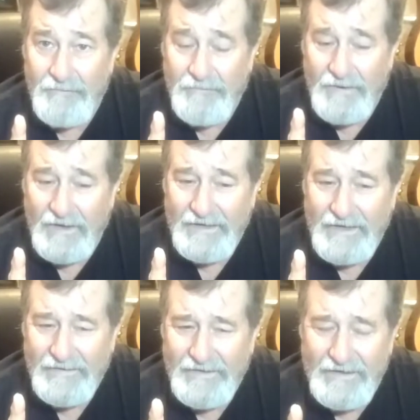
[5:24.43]
but
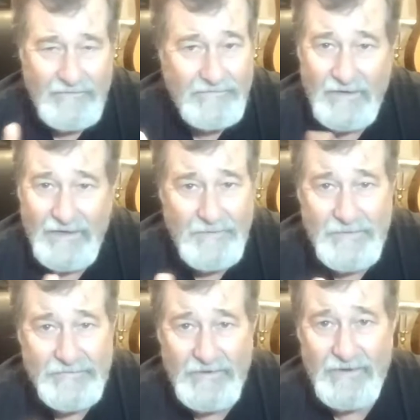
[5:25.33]
a lot of
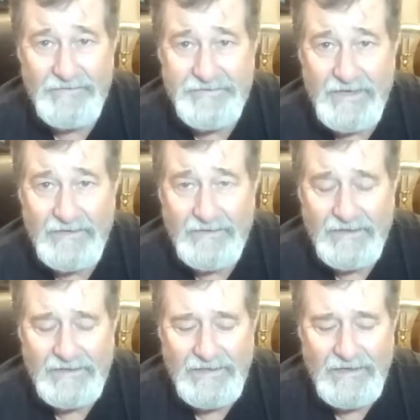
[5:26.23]
people don't understand
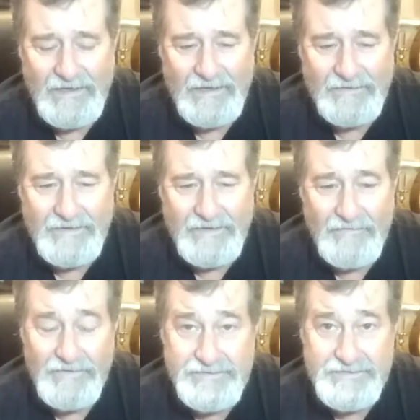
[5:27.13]
that, and they don't
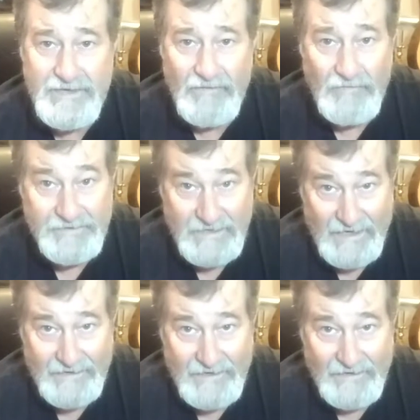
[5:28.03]
understand what the
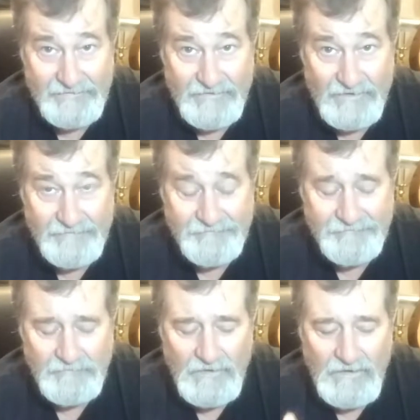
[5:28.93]
guidelines are.
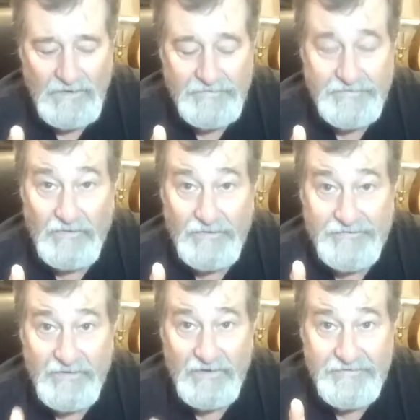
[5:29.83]
So it's
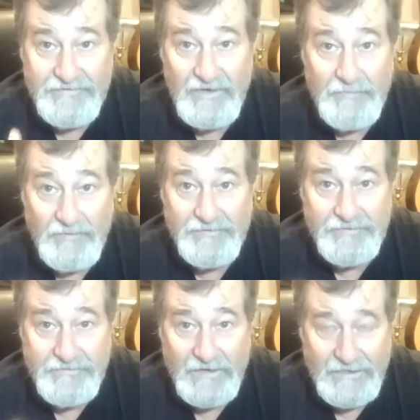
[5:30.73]
very simple to
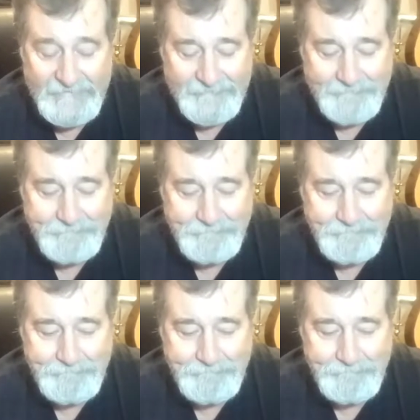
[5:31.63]
say,
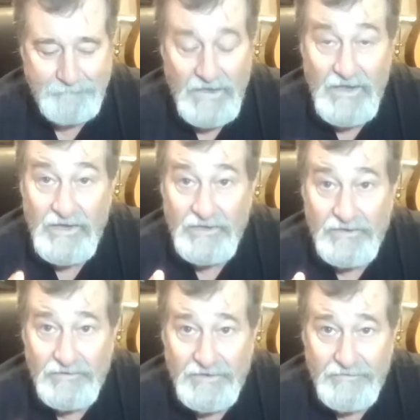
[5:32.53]

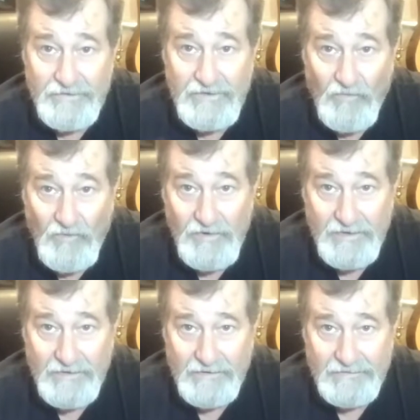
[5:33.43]
you can record
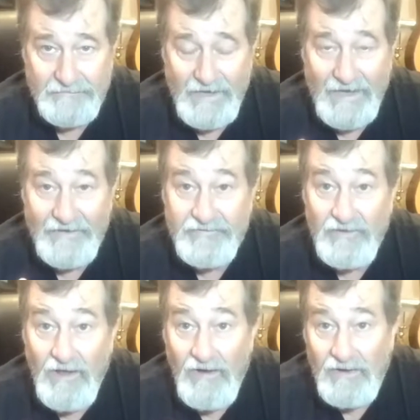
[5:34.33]
here as
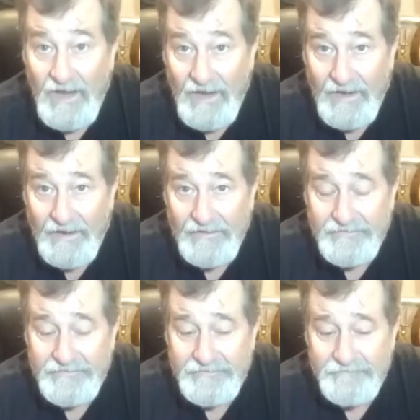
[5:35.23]
long
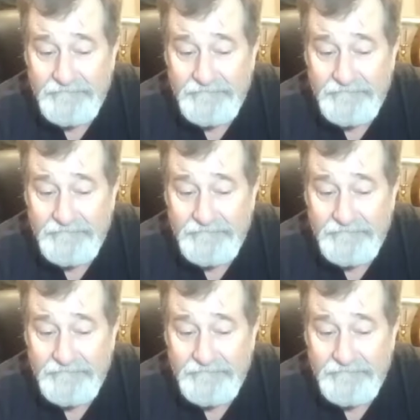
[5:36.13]
as